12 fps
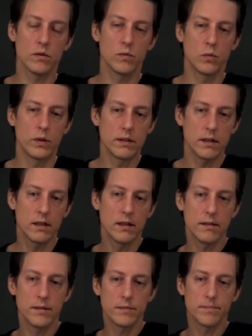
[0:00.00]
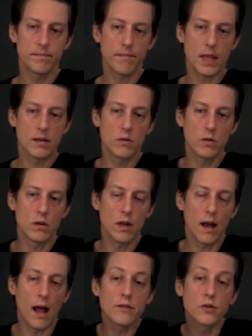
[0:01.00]
with
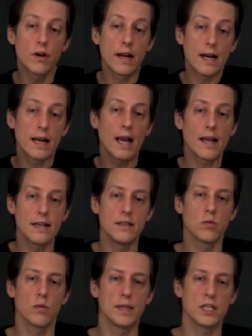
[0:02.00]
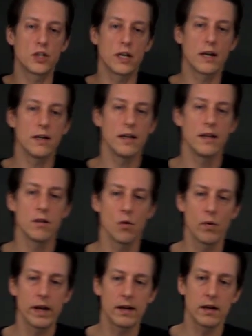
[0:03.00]
alternating eddies will be shed in the
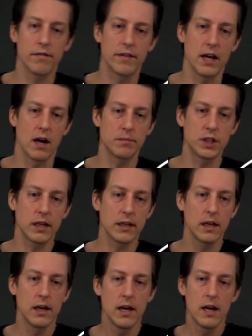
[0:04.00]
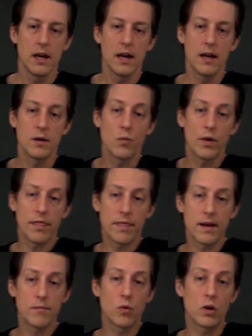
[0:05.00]
wake of the object, and with
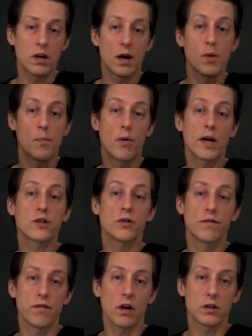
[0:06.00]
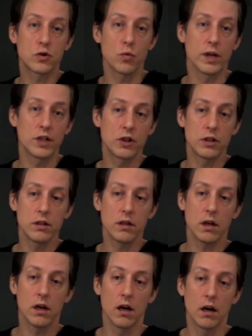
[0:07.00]
them will come a pressure
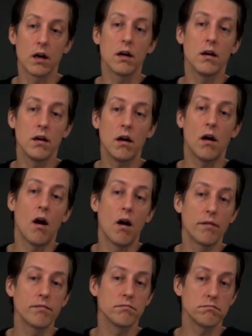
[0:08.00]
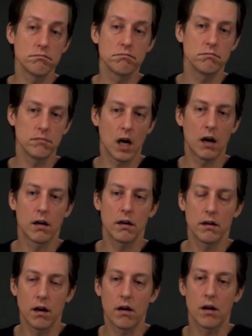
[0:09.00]
fluctuation on
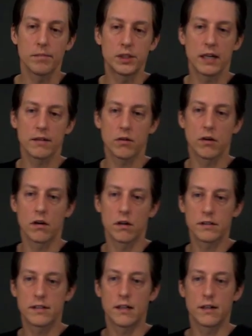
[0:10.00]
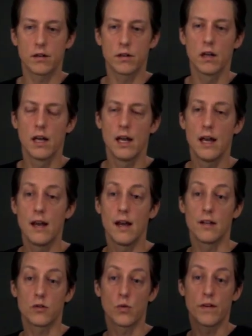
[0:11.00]
our object or our cylinder.
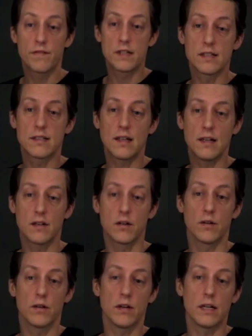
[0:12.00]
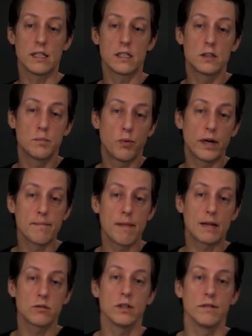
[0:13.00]
And so if cylinder is spring
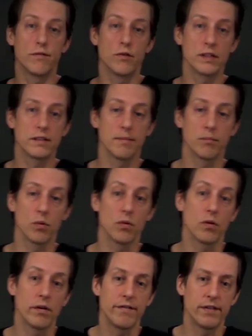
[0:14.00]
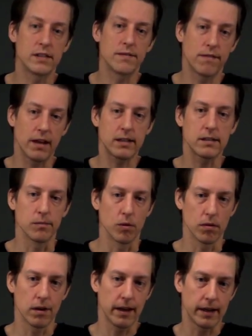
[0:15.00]
mounted, for example, or if it's
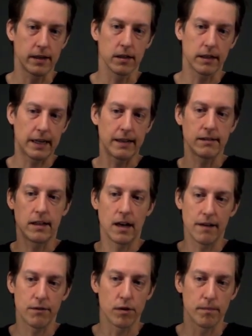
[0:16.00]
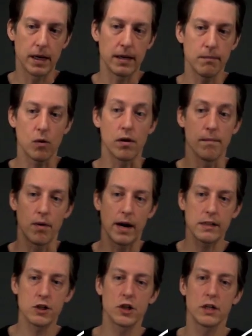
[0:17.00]
flexible like a cantilevered beam or a
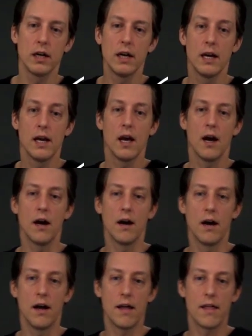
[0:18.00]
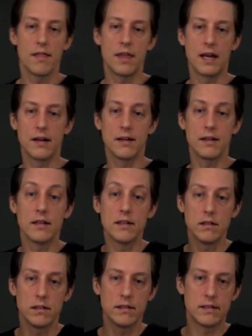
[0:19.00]
branch, then
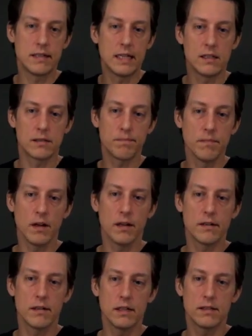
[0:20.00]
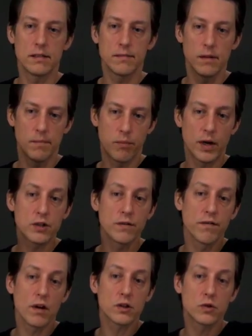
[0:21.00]
this pressure
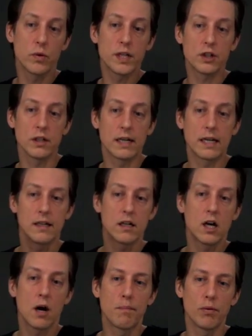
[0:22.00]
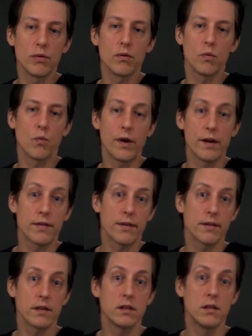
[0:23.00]
fluctuation can couple
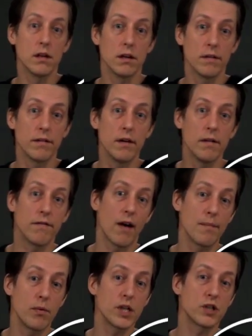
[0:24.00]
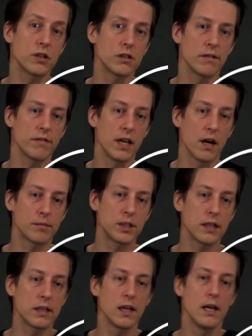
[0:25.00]
with the vibrations of the
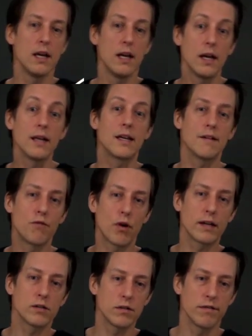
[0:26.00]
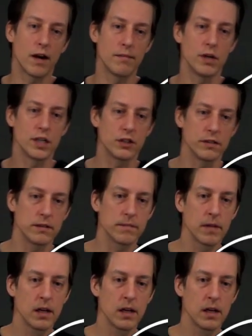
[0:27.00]
object and give rise to vibrations.